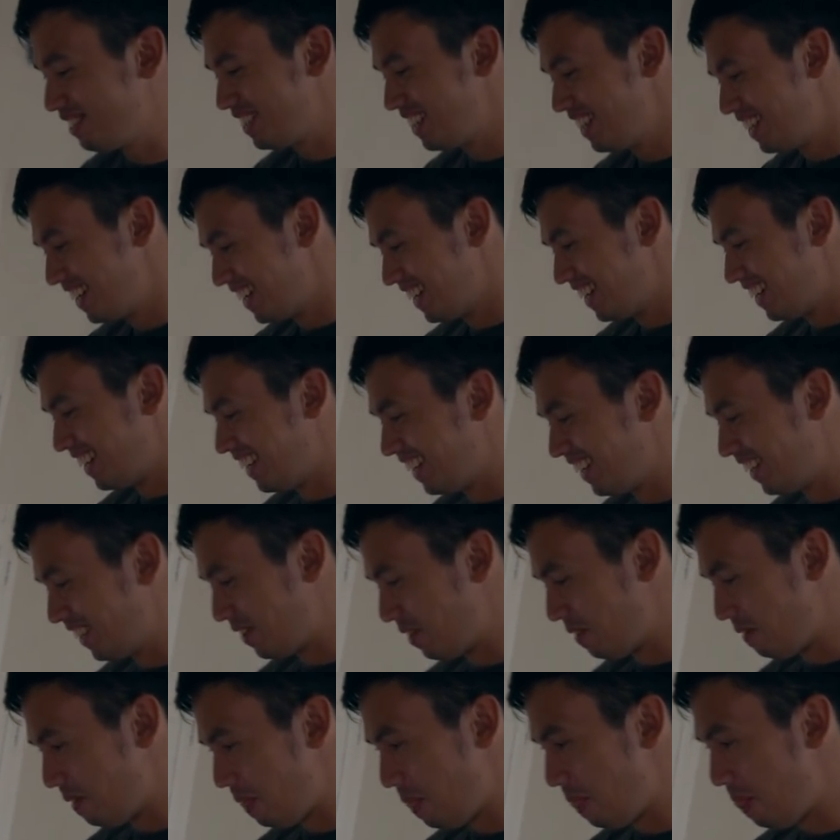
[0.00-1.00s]
Okay, wait.
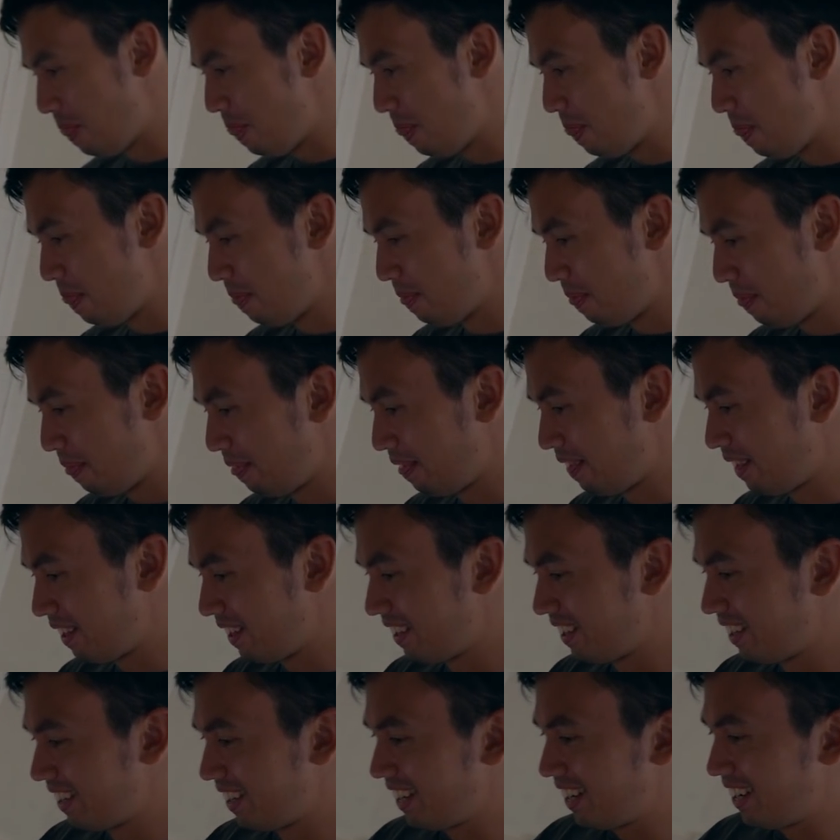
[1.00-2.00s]
Are you gonna Libre
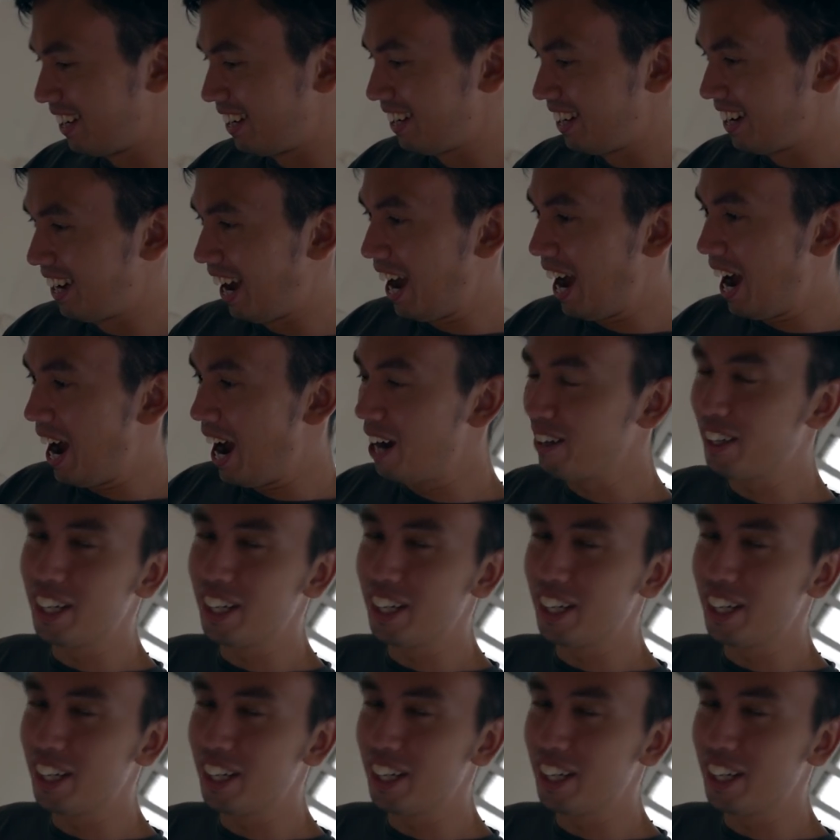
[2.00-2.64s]
with my G-Cash?